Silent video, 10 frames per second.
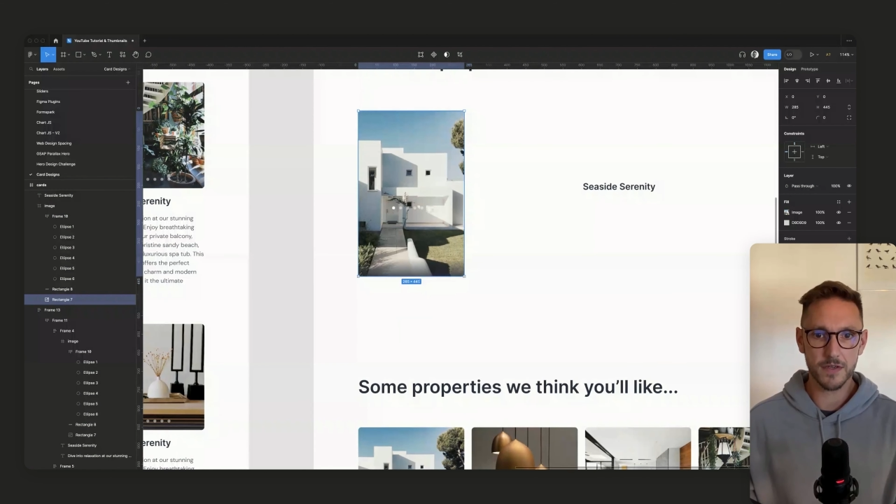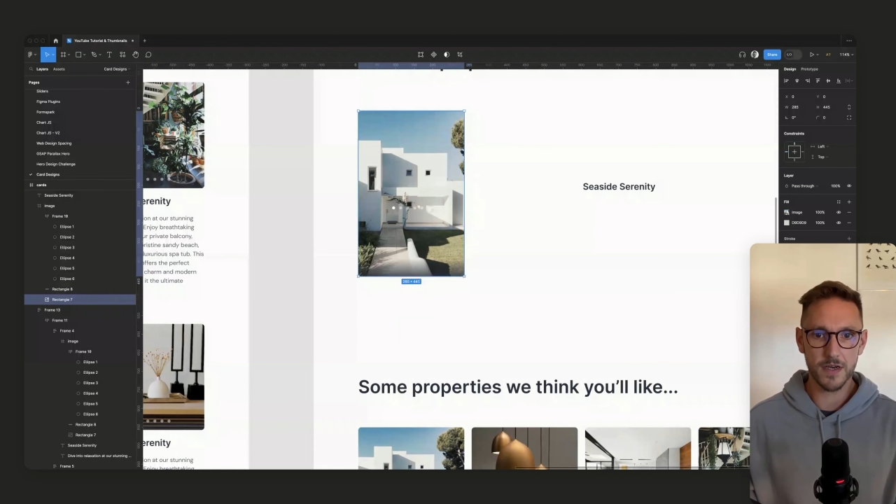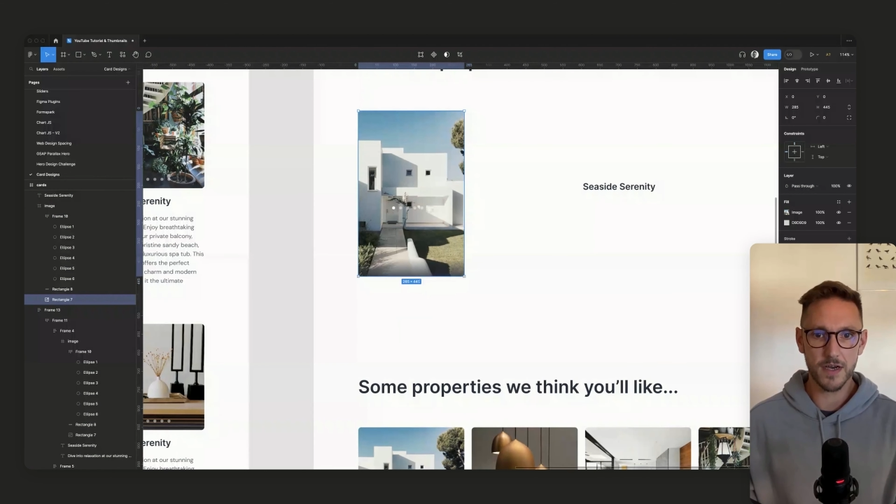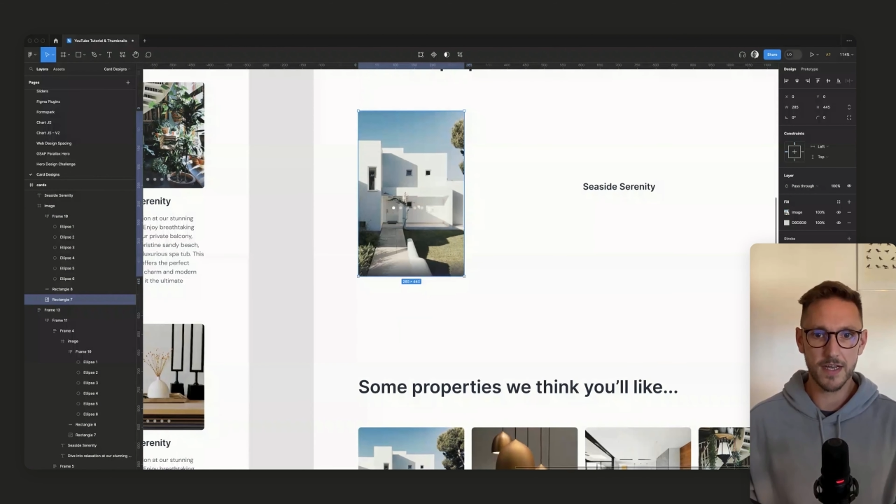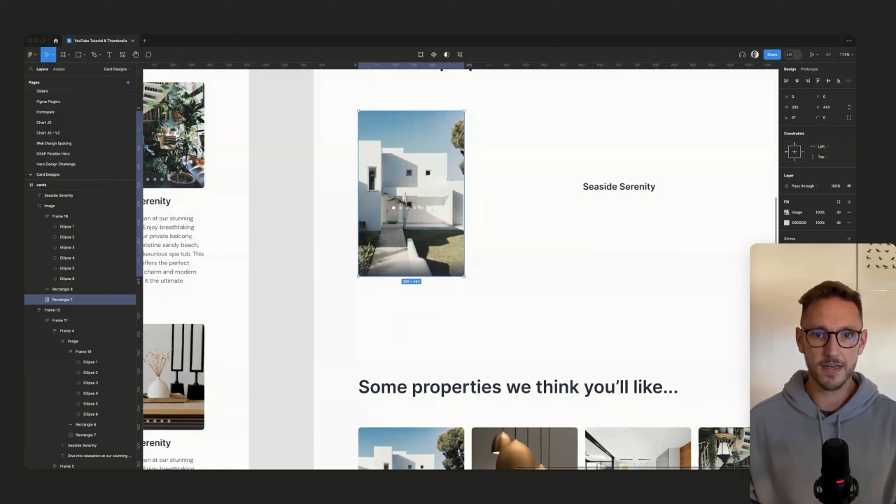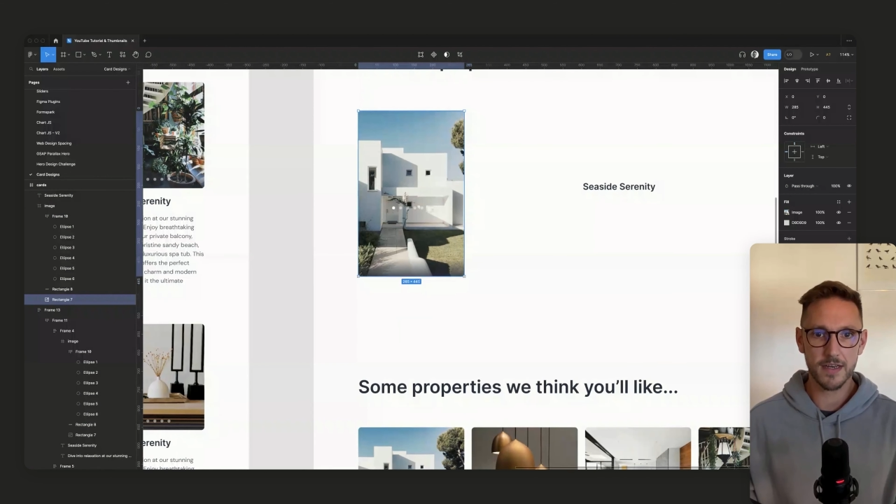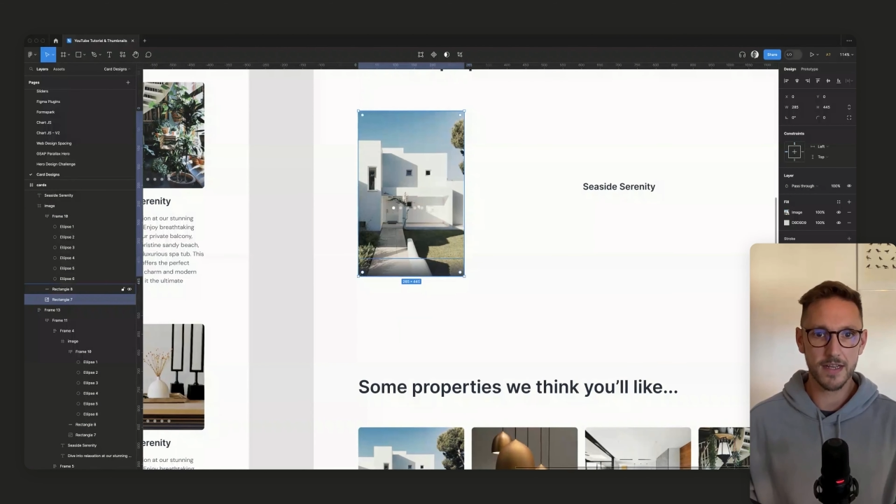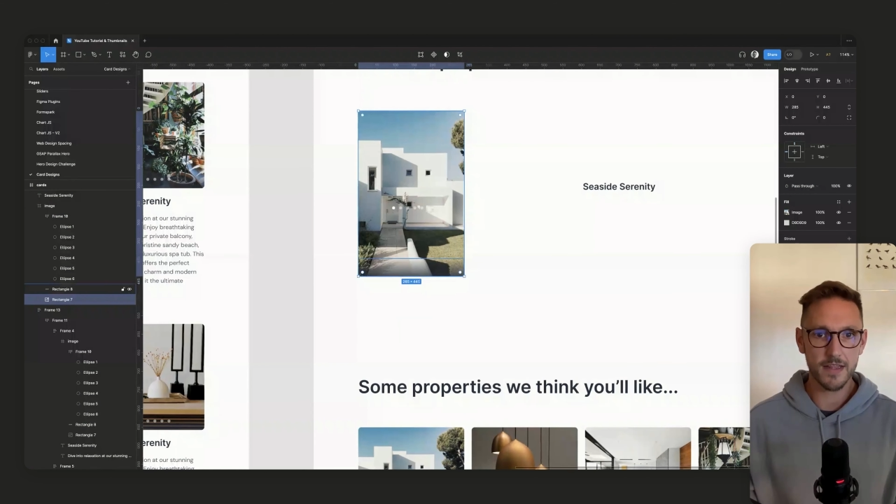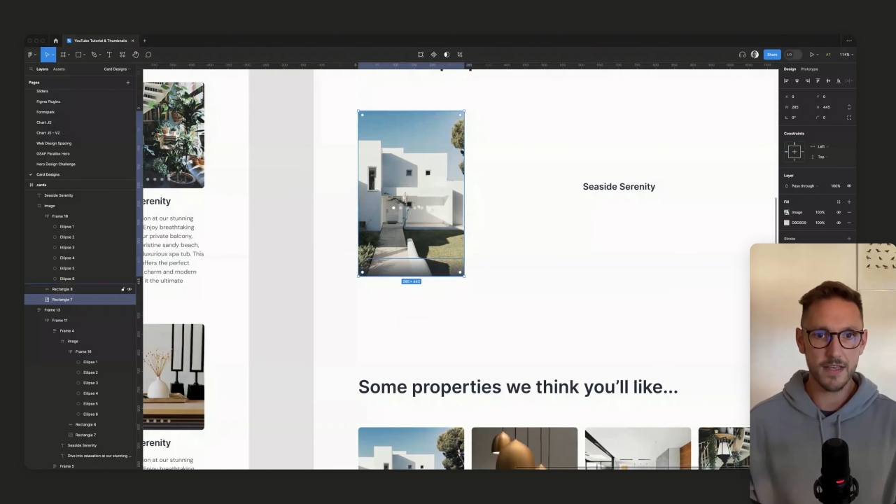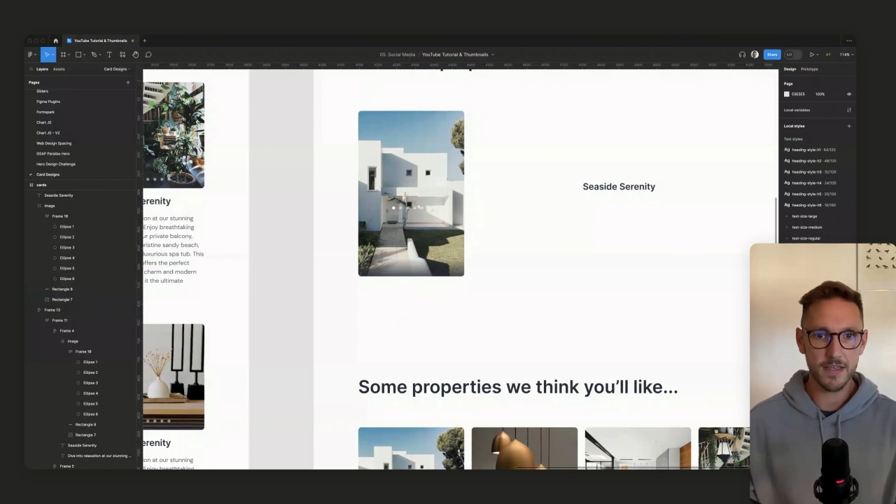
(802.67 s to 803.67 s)
the height
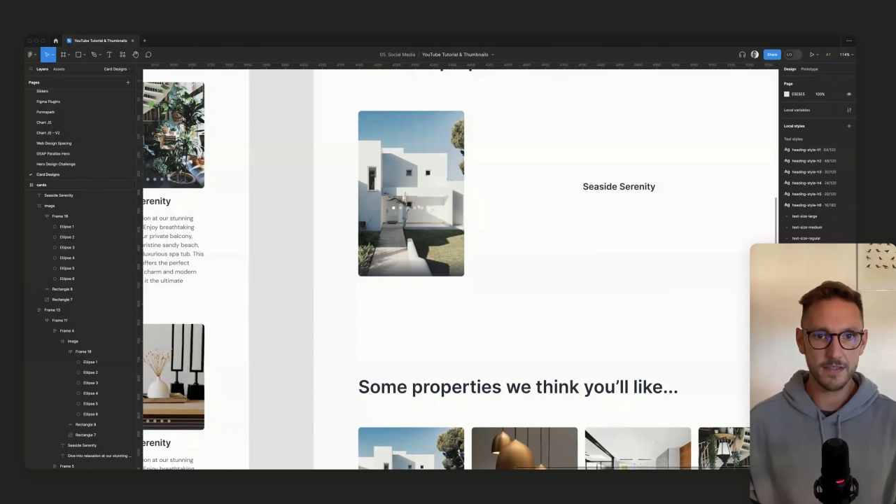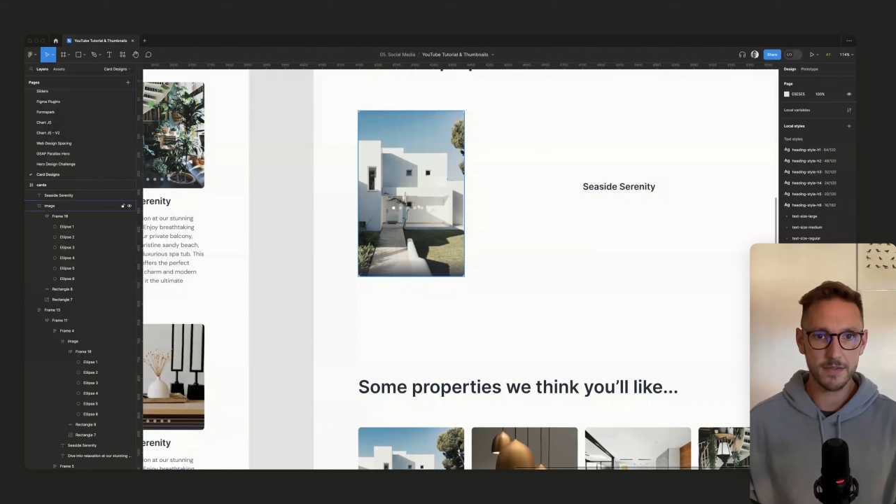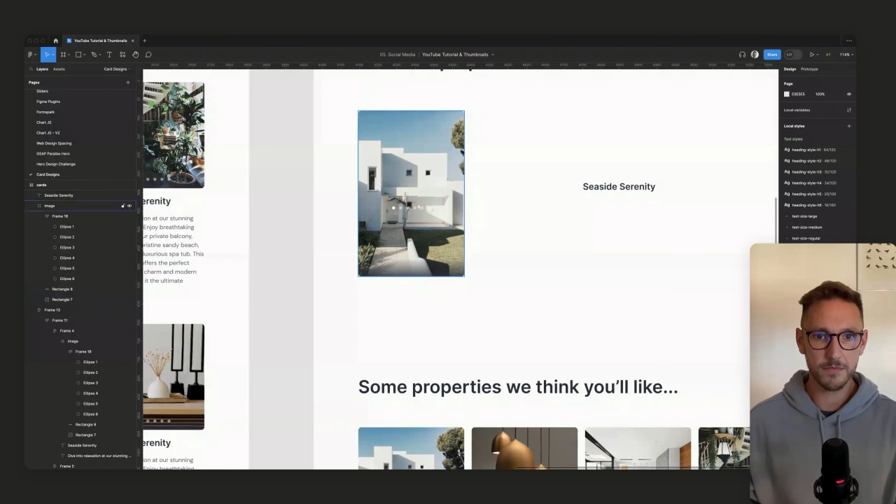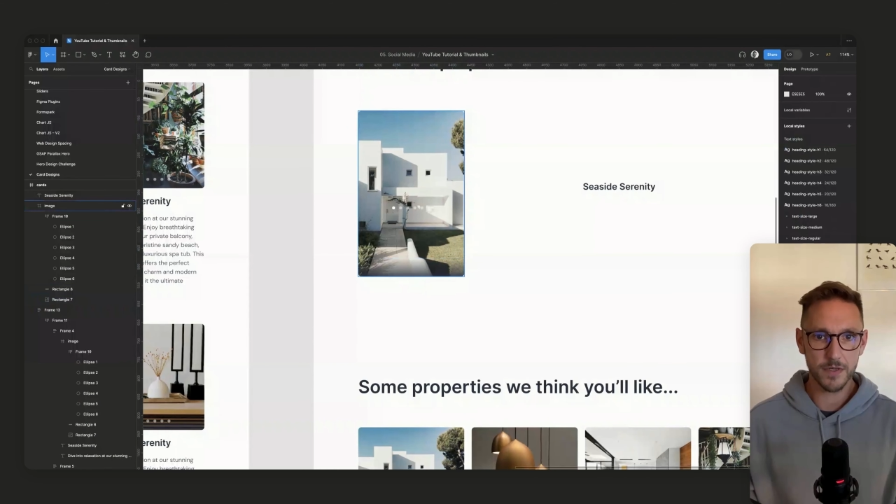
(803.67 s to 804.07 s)
like this.